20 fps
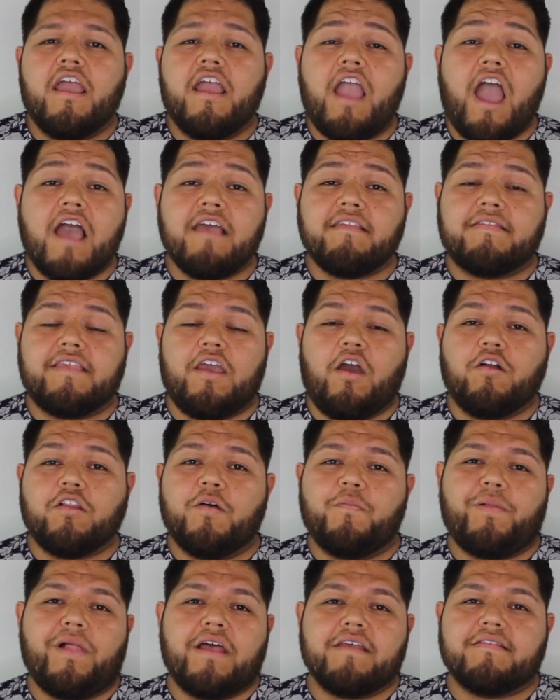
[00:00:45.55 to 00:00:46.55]
Guys, the
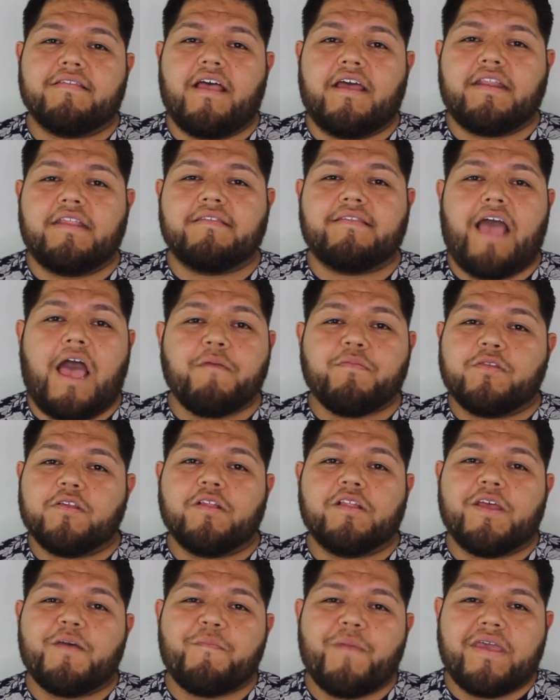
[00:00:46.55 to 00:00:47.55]
Olaplex line is
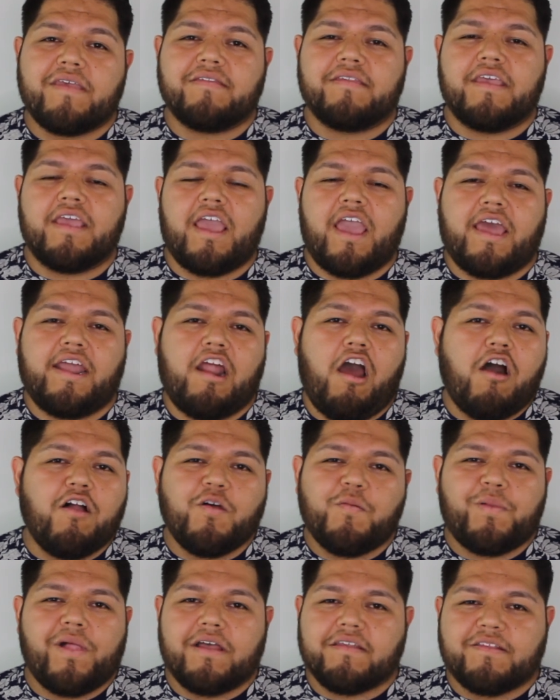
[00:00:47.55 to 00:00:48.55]
absolutely amazing, and
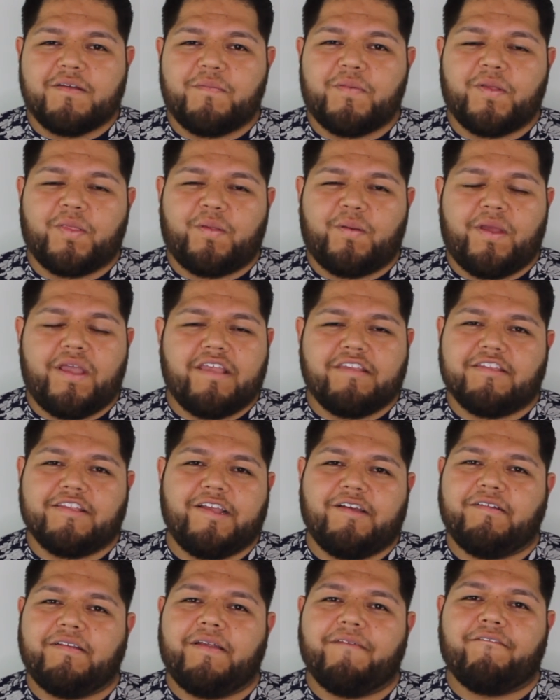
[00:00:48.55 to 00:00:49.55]
Olaplex No3 is
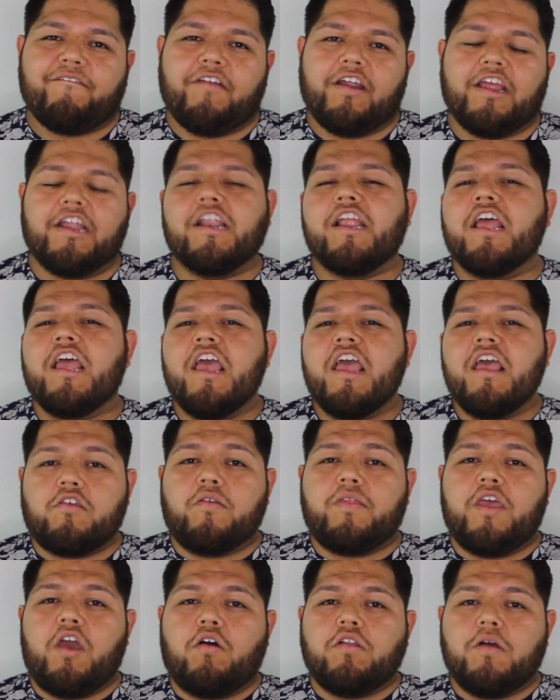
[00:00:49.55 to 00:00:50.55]
no different. So
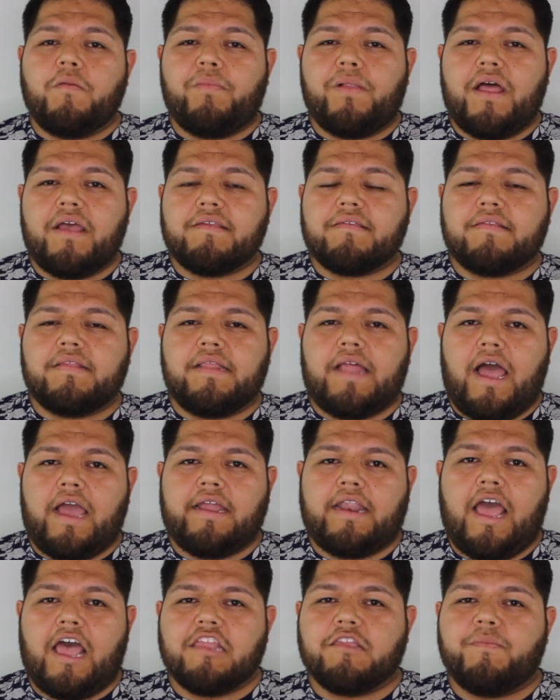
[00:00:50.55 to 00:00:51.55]
the Olaplex line
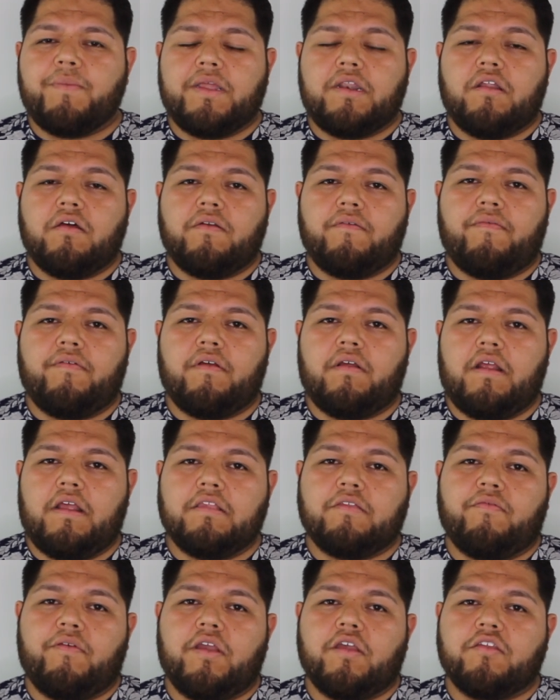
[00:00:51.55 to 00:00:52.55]
has been known for
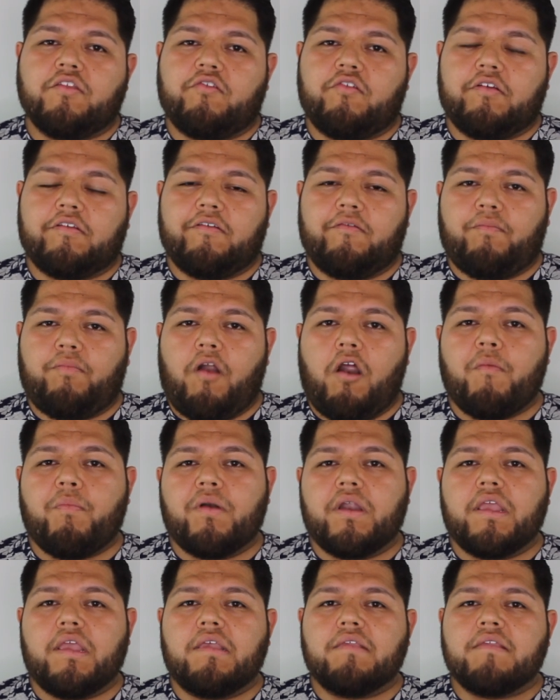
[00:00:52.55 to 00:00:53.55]
its reconstructive
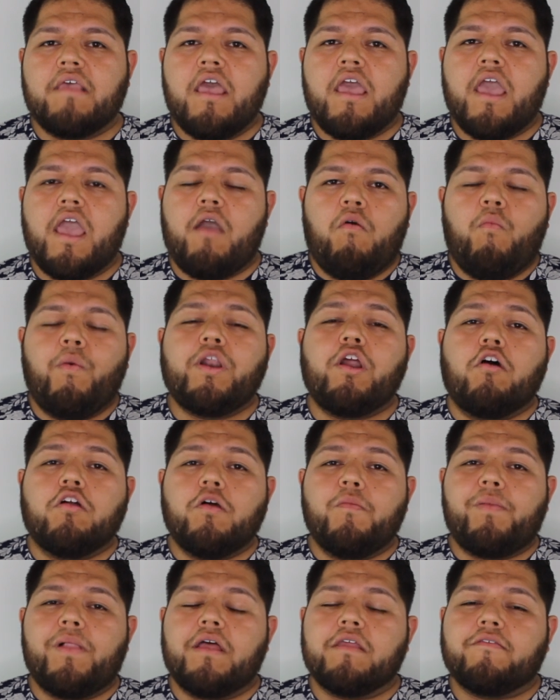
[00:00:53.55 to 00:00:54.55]
properties. When
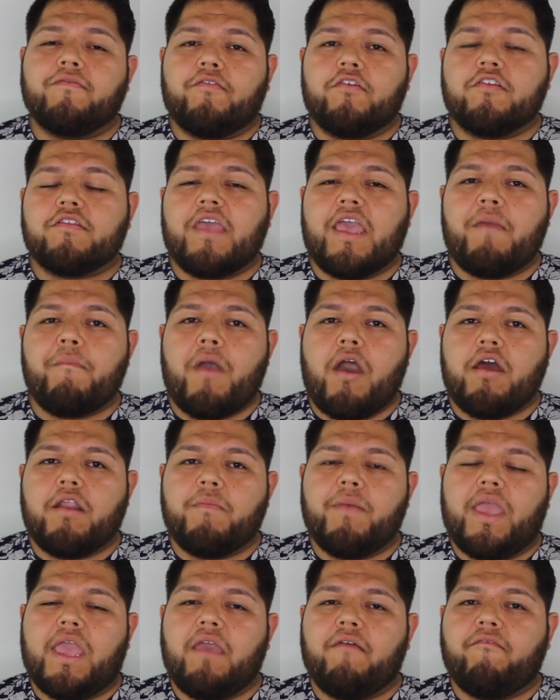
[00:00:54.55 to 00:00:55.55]
Olaplex first came out, it
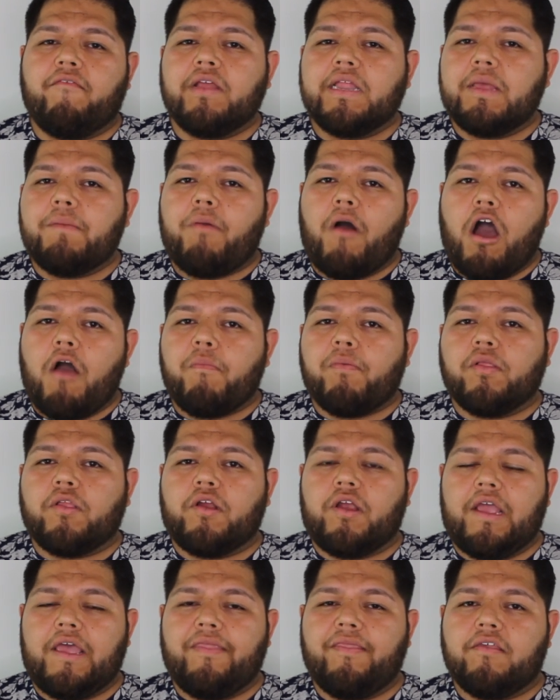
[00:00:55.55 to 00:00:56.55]
became really popular
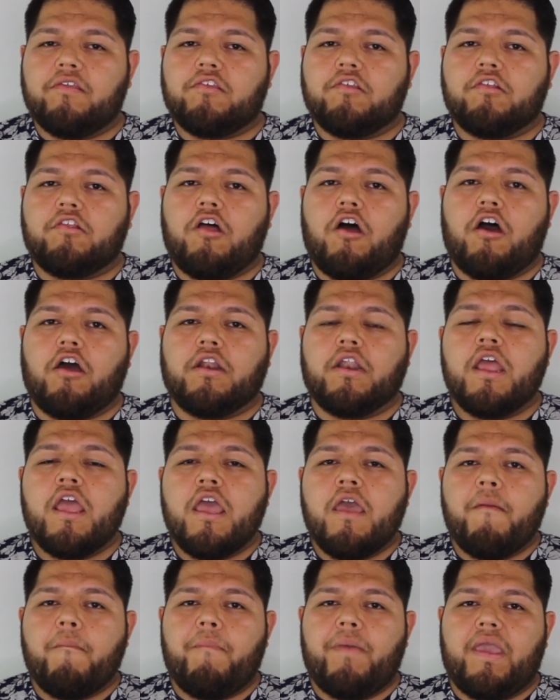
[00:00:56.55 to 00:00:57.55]
in the salon
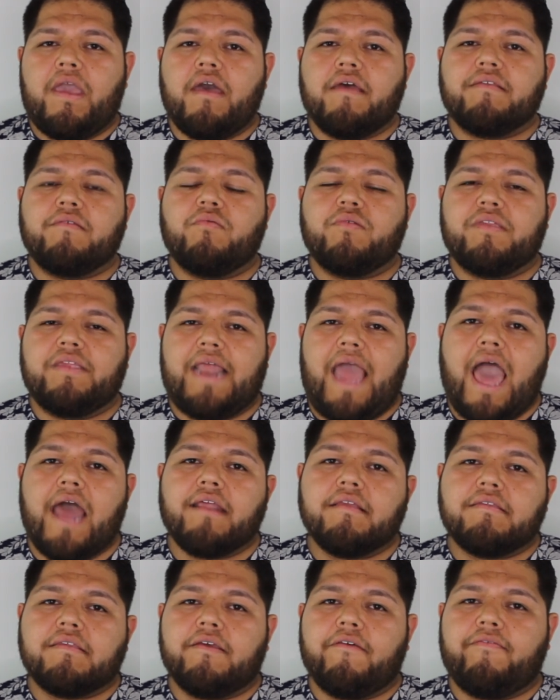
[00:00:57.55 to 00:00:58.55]
because it was an
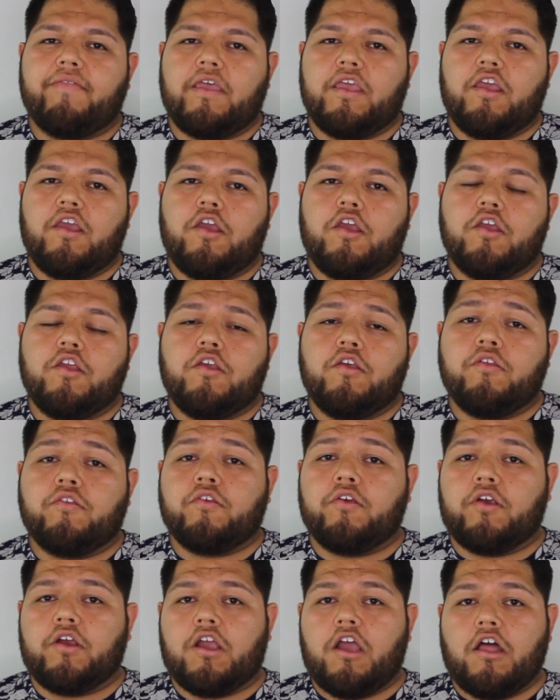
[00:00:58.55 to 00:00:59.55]
additive that you could use
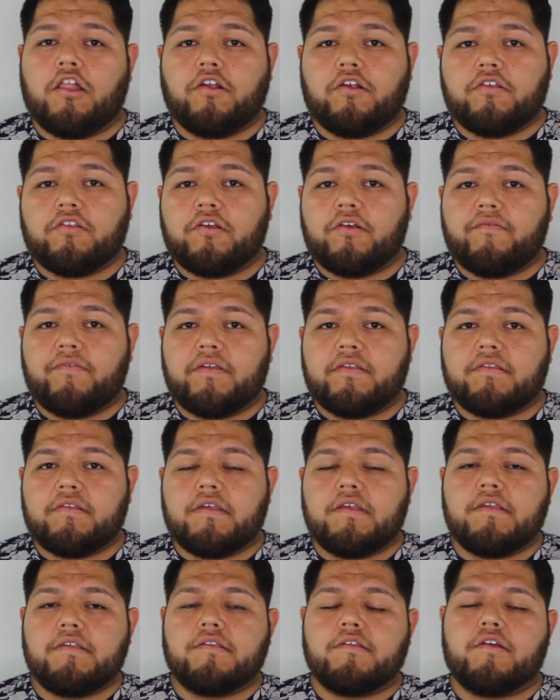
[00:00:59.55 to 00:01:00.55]
for your color
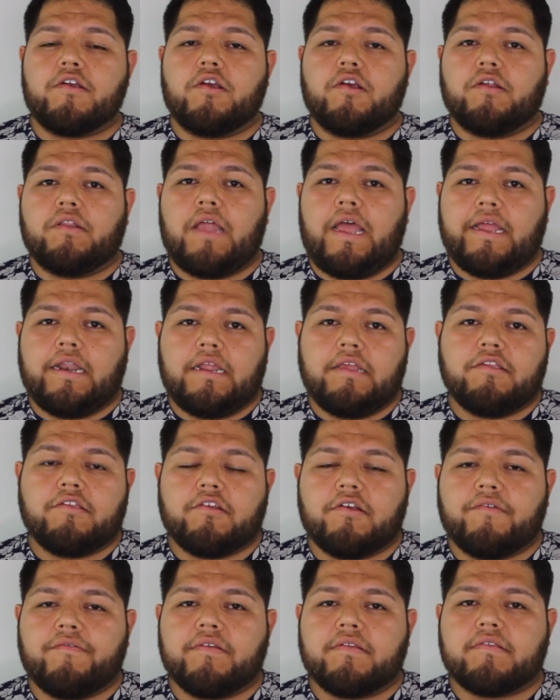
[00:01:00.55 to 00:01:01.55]
services or your lightening
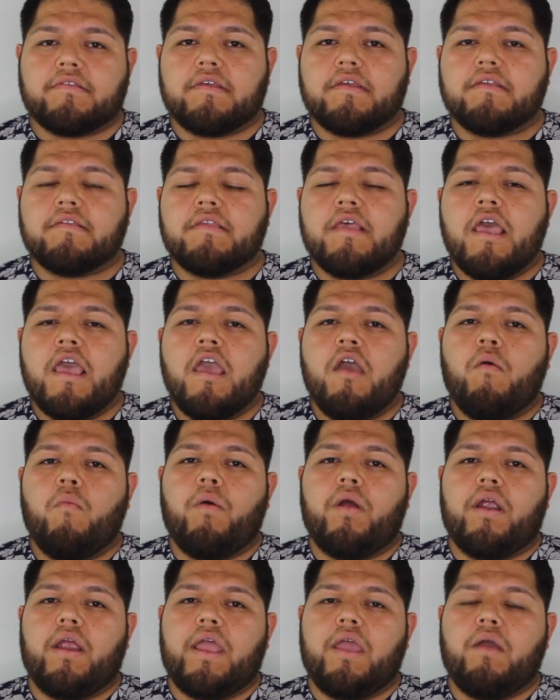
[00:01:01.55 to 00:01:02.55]
services,
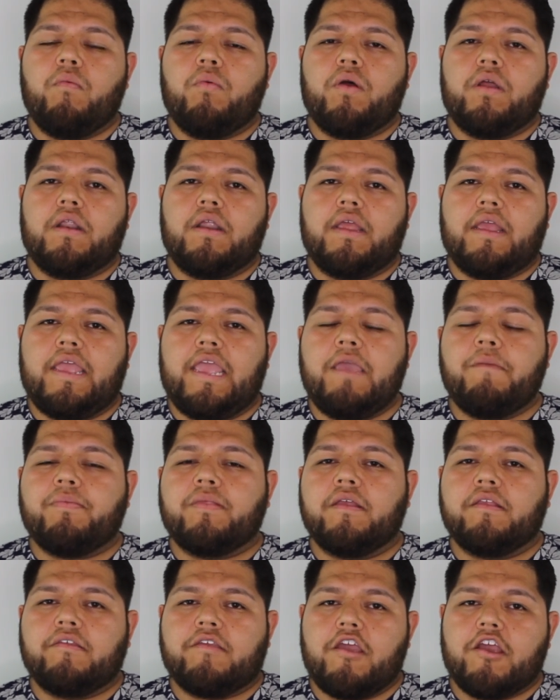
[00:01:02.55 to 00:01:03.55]
where it would keep the
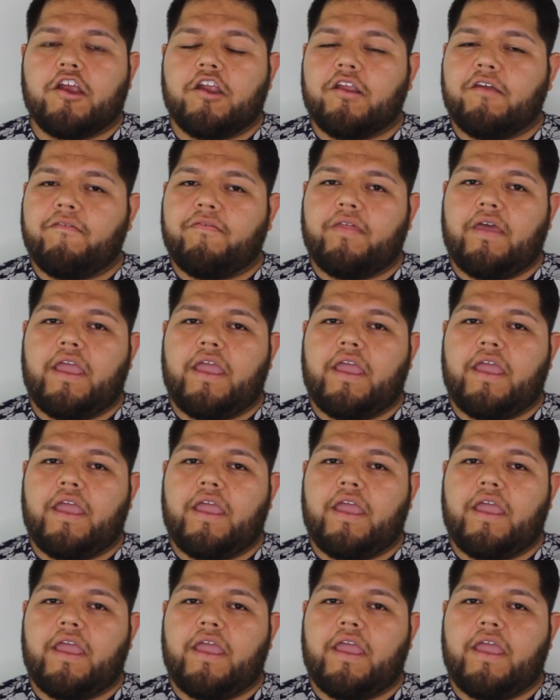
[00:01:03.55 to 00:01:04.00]
integrity of the